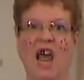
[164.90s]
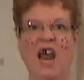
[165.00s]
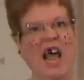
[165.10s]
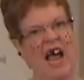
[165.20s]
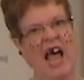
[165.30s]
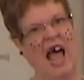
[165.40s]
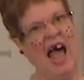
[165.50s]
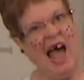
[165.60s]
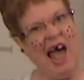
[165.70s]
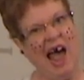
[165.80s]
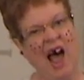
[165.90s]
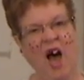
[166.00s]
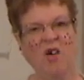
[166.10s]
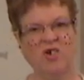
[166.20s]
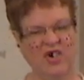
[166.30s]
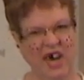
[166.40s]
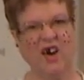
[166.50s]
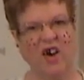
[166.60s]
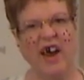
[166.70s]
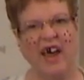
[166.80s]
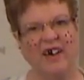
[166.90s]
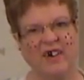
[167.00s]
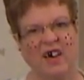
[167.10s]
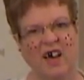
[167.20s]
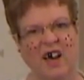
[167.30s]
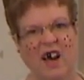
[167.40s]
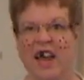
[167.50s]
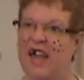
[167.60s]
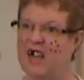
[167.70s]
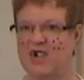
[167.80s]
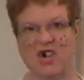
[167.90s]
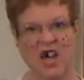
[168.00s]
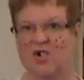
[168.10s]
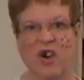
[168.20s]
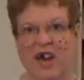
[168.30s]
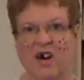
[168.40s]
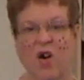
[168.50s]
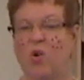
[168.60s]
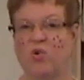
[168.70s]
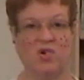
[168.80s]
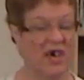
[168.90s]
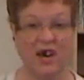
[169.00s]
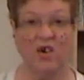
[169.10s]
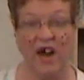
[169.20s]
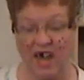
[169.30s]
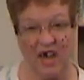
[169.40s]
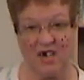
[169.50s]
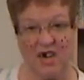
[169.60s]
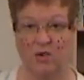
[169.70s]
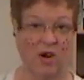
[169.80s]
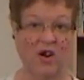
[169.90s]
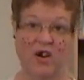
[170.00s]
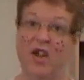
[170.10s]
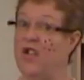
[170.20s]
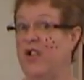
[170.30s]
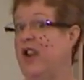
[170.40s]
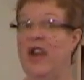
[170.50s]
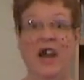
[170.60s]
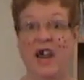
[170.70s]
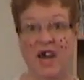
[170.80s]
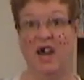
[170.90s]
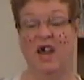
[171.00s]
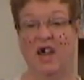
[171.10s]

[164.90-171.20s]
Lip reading: And I got high off cigarettes. It's just regular old cigarettes. It weren't nothing in it.